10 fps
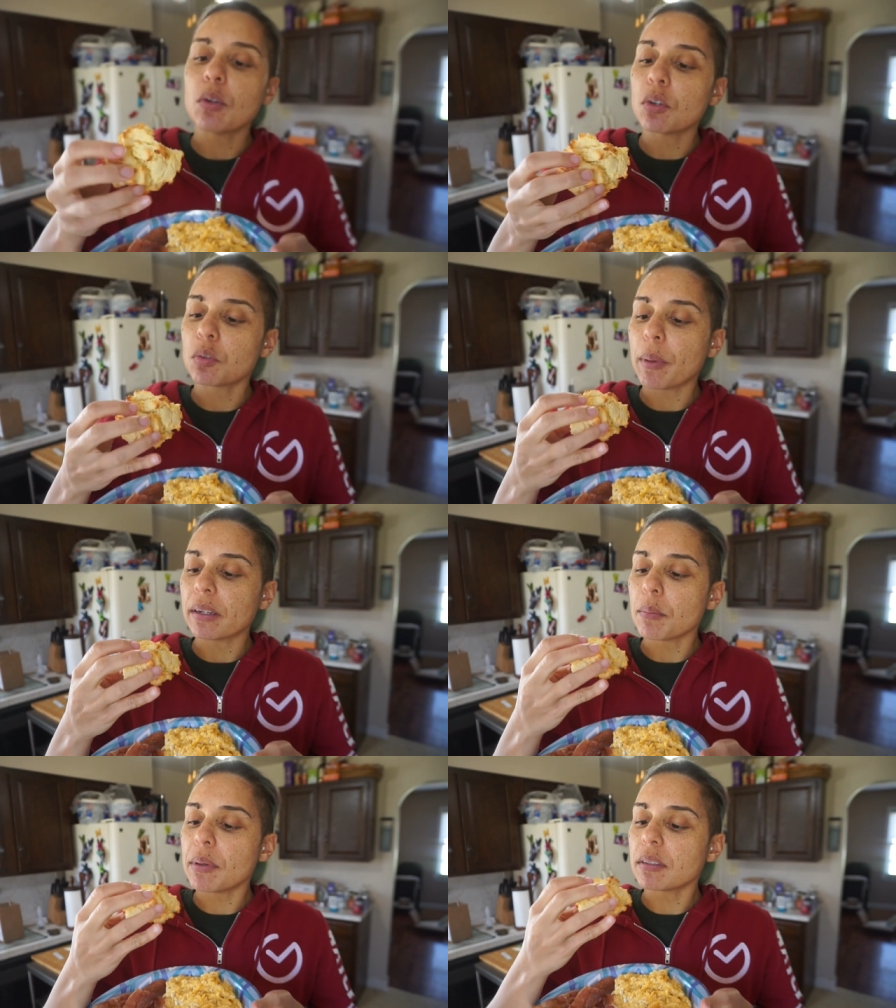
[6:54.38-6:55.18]
you'd
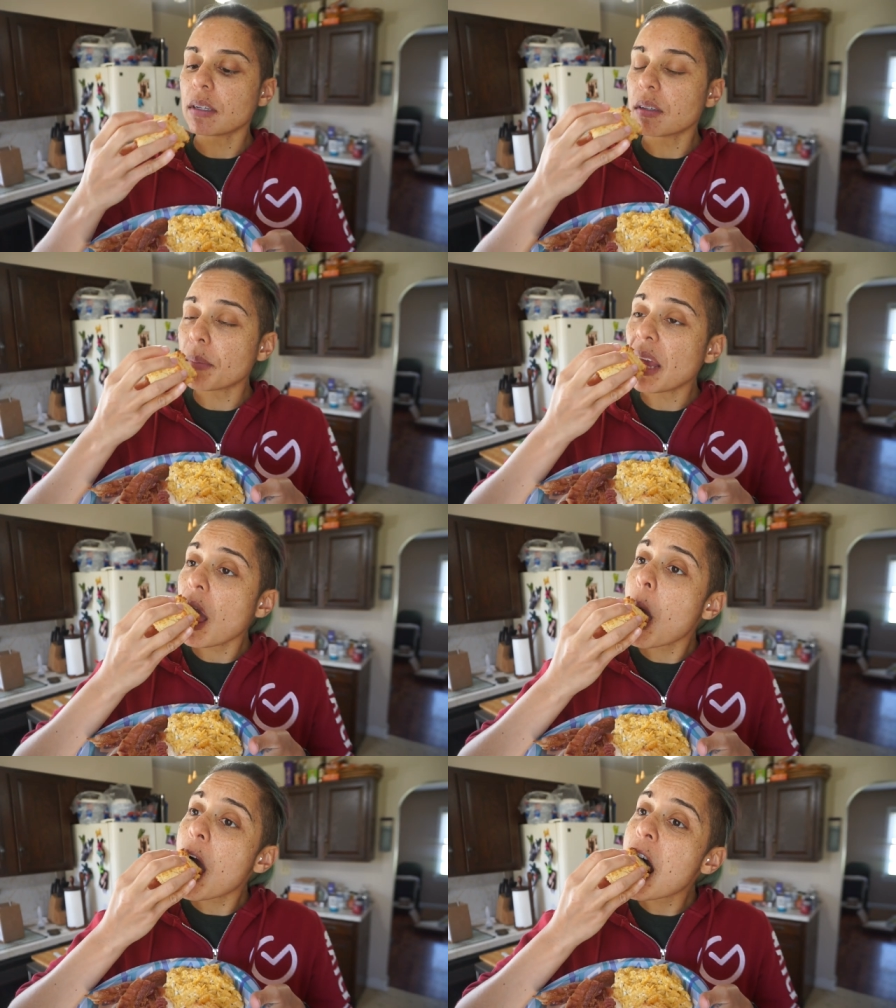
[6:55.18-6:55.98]
expect a biscuit to
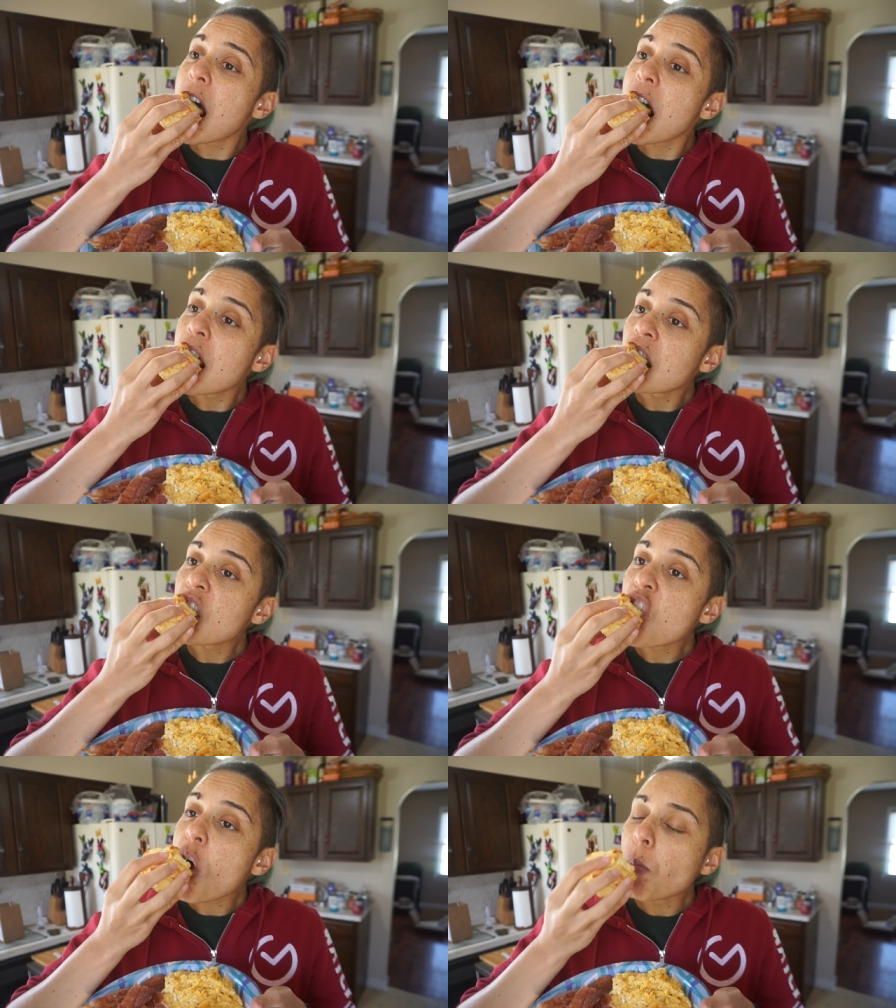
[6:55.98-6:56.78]
be.
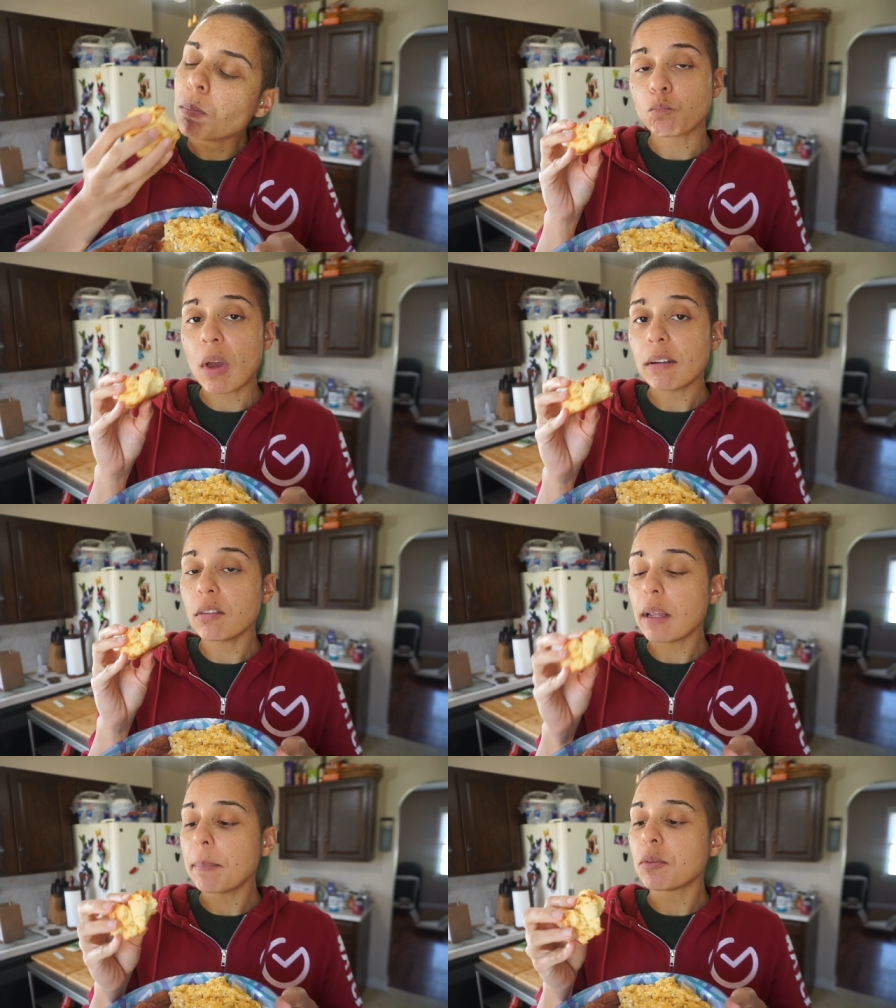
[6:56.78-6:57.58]
I
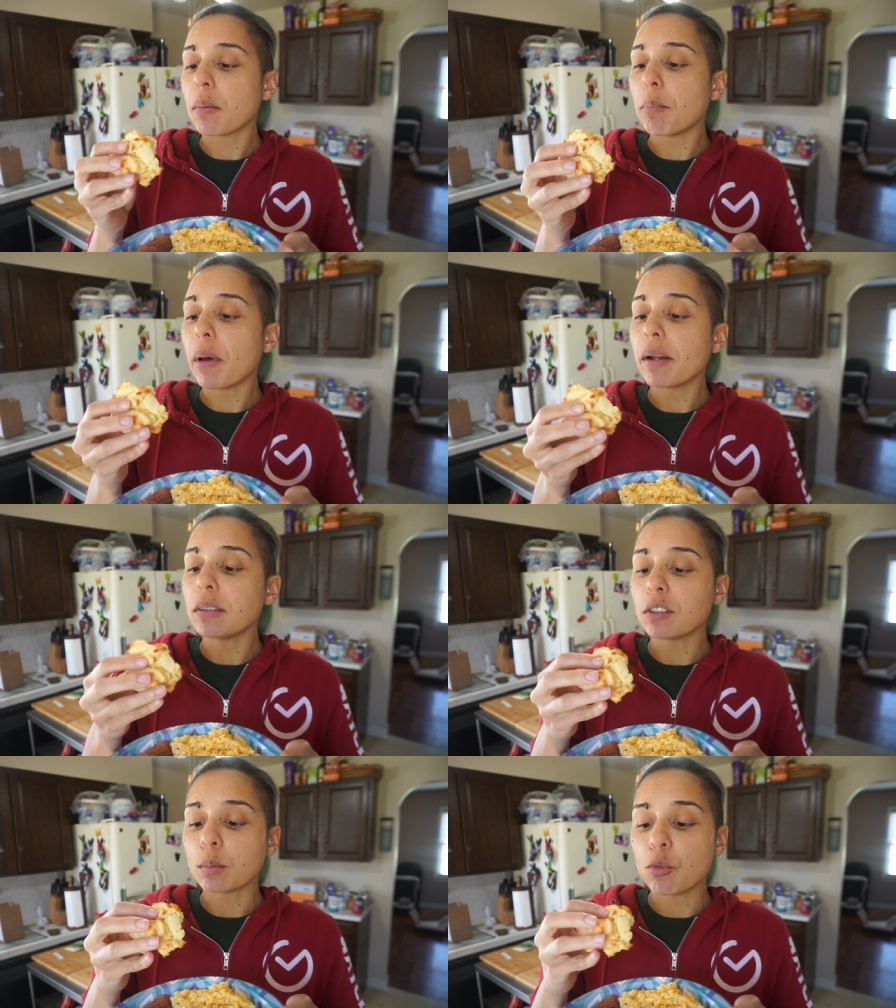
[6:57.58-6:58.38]
slapped some
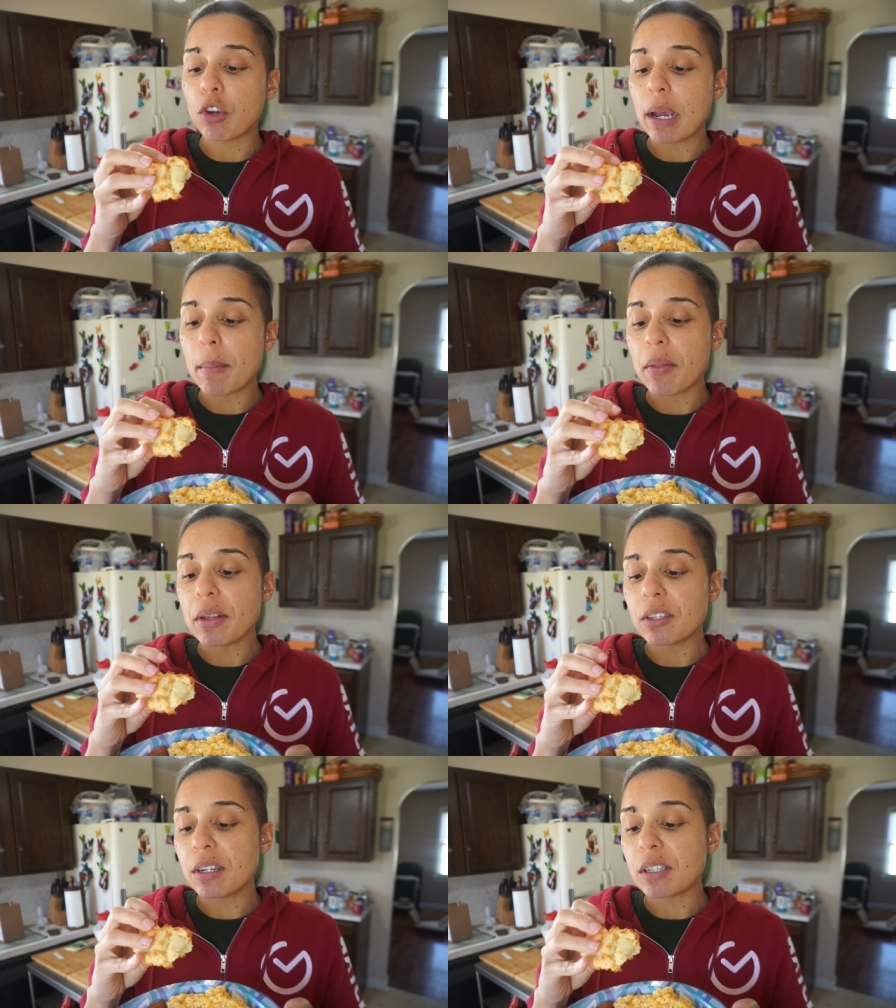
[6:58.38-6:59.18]
butter or some jam on
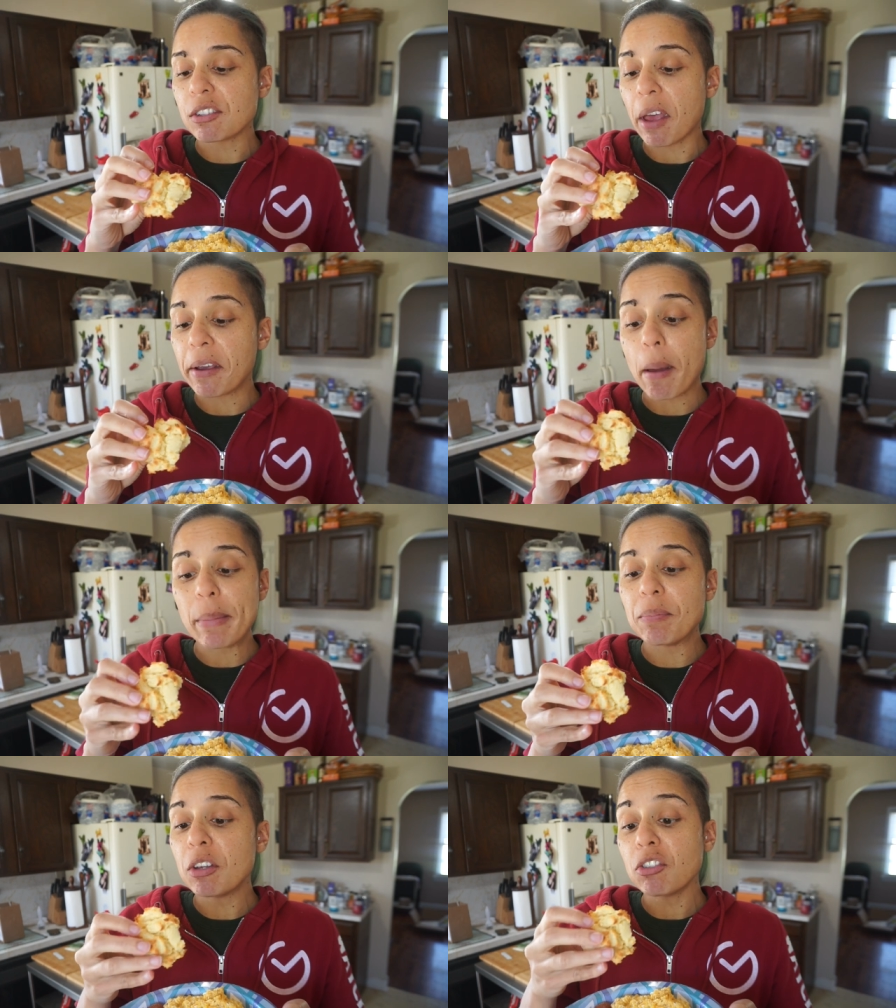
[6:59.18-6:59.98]
this in a second. I
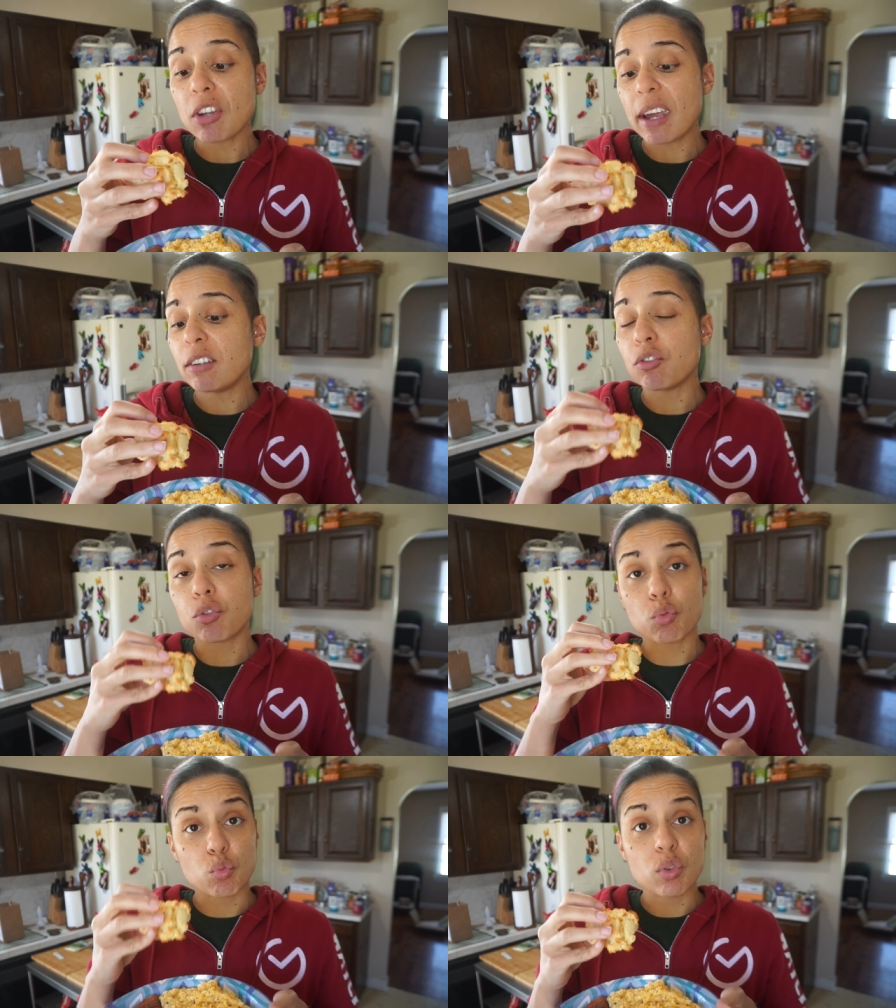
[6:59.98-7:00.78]
mean, this
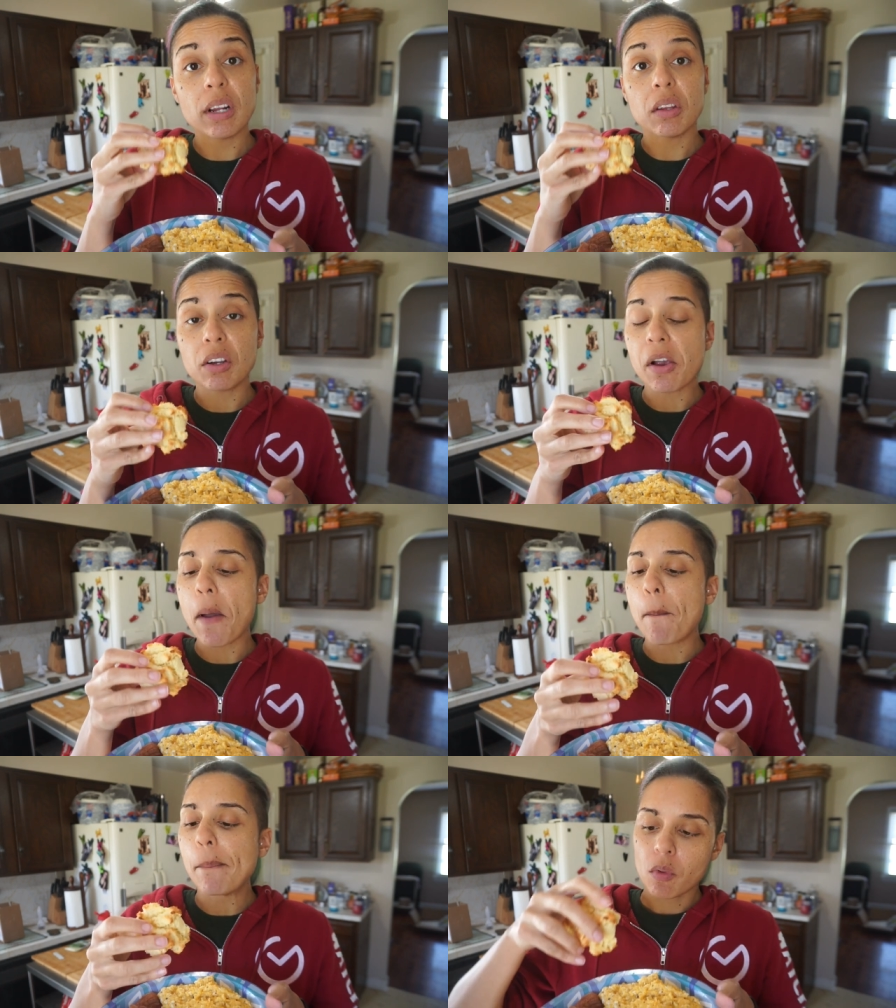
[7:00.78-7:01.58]
tastes really
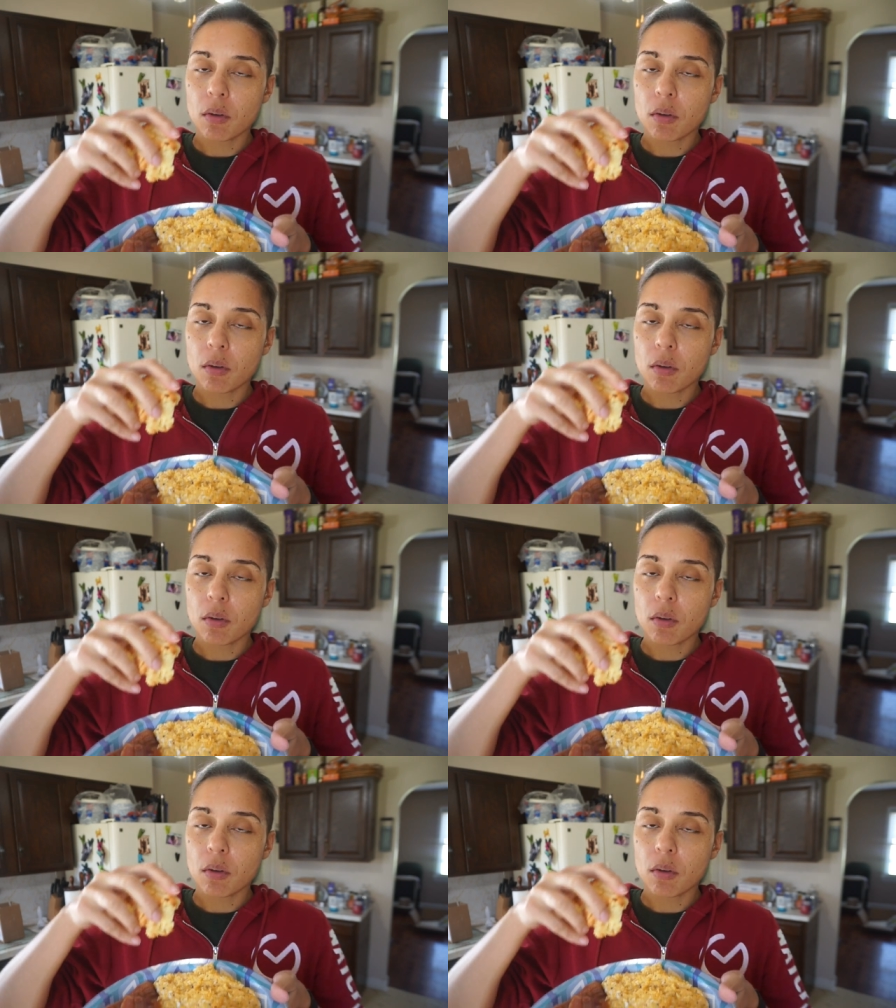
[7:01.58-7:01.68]
good.